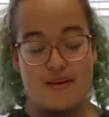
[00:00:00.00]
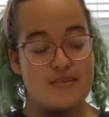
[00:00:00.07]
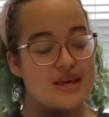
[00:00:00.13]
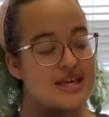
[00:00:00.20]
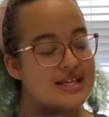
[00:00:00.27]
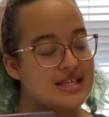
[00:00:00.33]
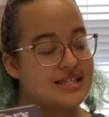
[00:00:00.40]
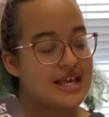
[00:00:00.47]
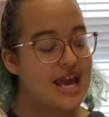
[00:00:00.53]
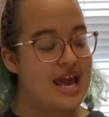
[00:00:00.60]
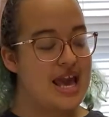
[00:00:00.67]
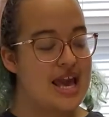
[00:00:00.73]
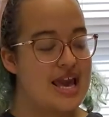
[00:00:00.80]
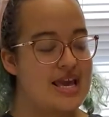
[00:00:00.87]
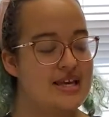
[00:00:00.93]
It is
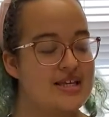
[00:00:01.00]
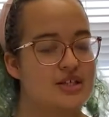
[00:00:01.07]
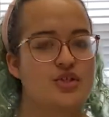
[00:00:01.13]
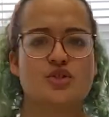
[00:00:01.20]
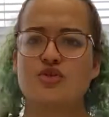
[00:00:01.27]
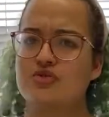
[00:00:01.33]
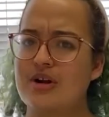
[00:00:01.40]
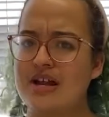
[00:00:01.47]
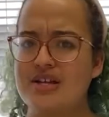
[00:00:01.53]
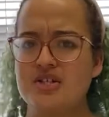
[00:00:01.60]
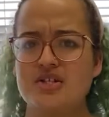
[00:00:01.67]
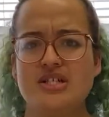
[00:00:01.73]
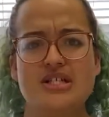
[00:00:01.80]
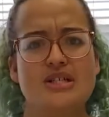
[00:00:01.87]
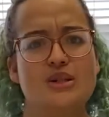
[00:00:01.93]
a
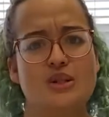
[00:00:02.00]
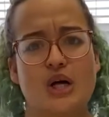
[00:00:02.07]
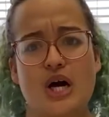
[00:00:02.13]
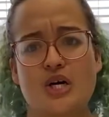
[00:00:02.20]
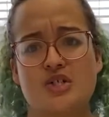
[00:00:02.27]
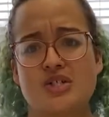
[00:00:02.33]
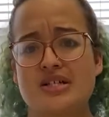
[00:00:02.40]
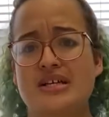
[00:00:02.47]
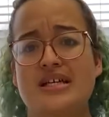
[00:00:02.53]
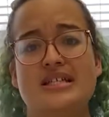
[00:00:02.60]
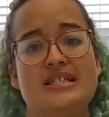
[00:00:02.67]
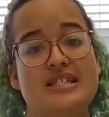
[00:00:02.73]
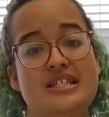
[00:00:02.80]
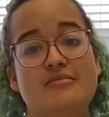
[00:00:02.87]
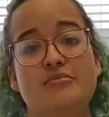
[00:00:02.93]
strategy, logic, and
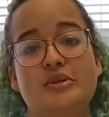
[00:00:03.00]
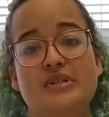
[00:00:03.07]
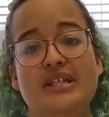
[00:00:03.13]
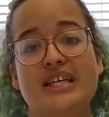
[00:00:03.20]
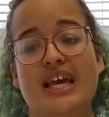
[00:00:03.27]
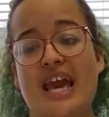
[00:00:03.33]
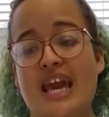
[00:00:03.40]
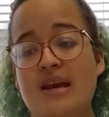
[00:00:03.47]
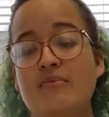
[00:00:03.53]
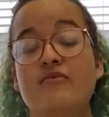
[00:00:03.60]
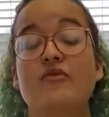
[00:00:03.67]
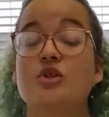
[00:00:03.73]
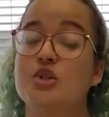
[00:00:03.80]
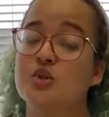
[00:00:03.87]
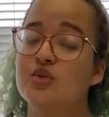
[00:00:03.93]
team building game for
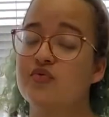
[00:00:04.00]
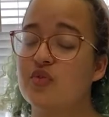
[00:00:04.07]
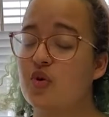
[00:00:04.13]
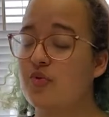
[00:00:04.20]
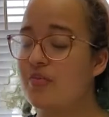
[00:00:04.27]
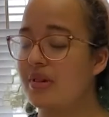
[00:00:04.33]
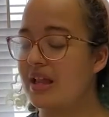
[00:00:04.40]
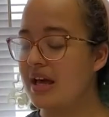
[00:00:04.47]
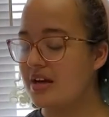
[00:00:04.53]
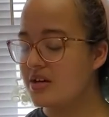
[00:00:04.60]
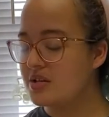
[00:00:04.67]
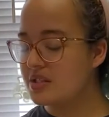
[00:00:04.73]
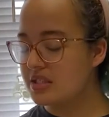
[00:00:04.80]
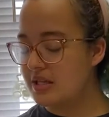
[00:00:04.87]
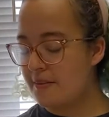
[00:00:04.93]
2 to 4
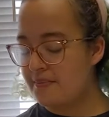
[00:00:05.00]
players.